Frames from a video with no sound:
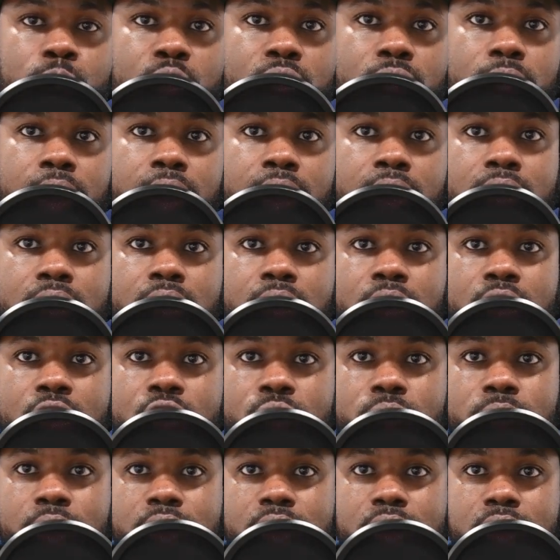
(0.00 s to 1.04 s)
Right?
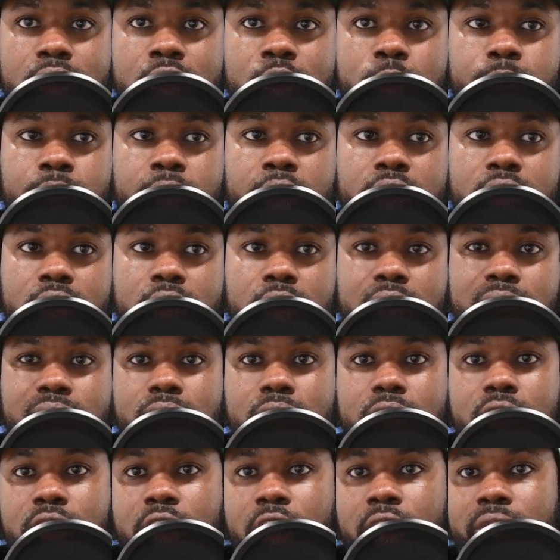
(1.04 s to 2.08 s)
So that Stitch
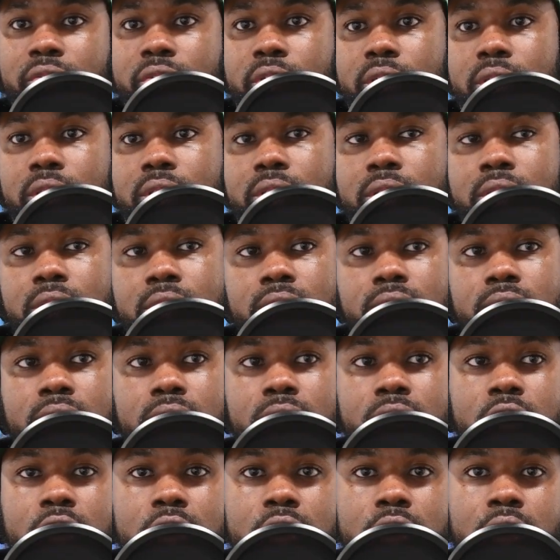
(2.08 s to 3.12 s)
project, save it.
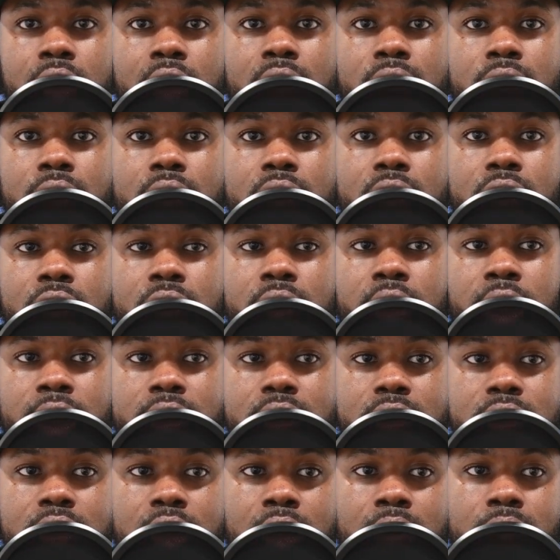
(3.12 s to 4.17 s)
Save it. Or
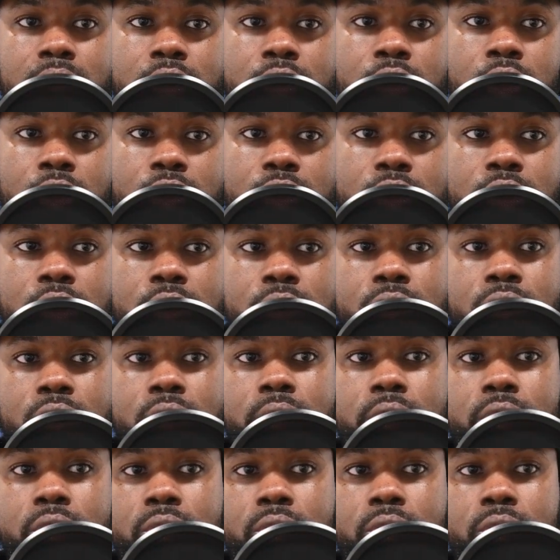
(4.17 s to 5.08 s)
not save it. Y'all still do it. Do